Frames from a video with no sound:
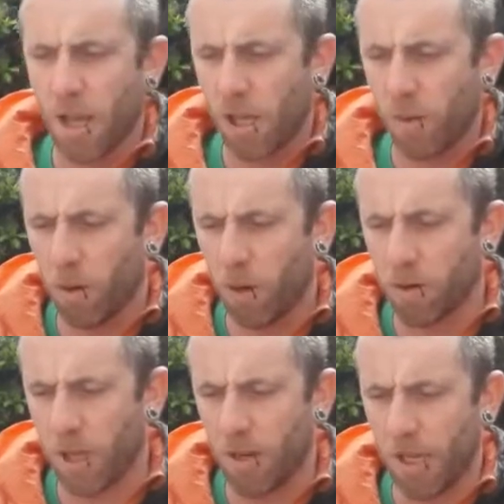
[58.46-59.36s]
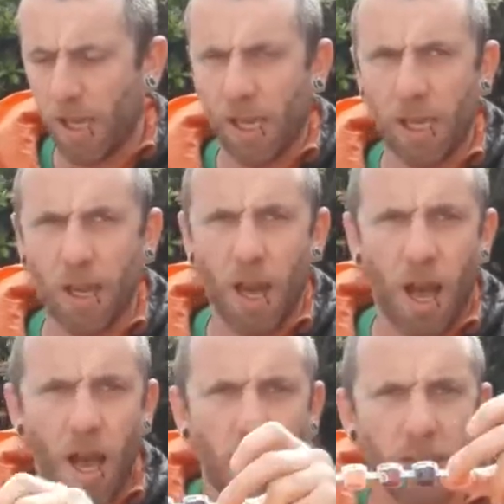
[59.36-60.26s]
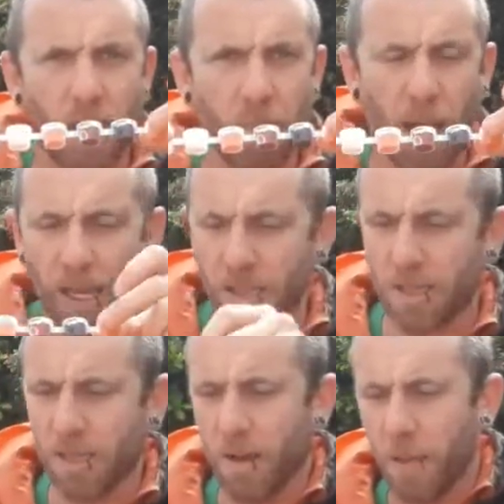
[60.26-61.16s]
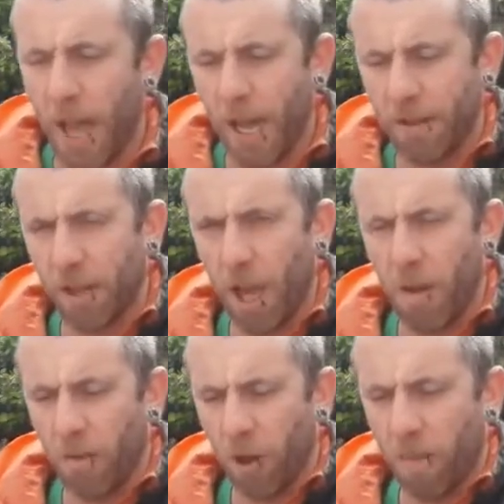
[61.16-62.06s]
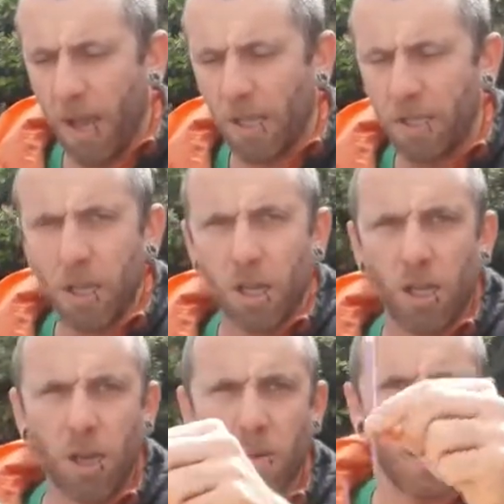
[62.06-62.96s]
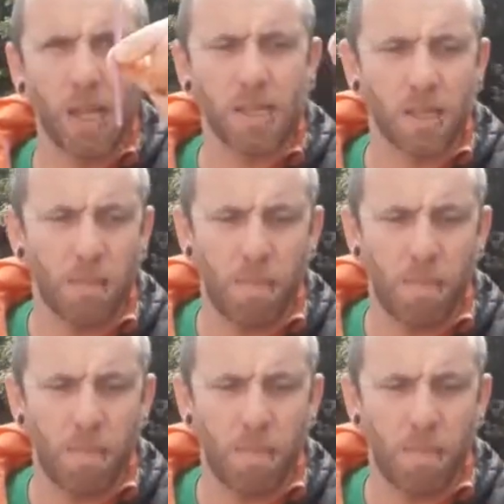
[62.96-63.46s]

you will also need some paint, and to go with your paint, you will need some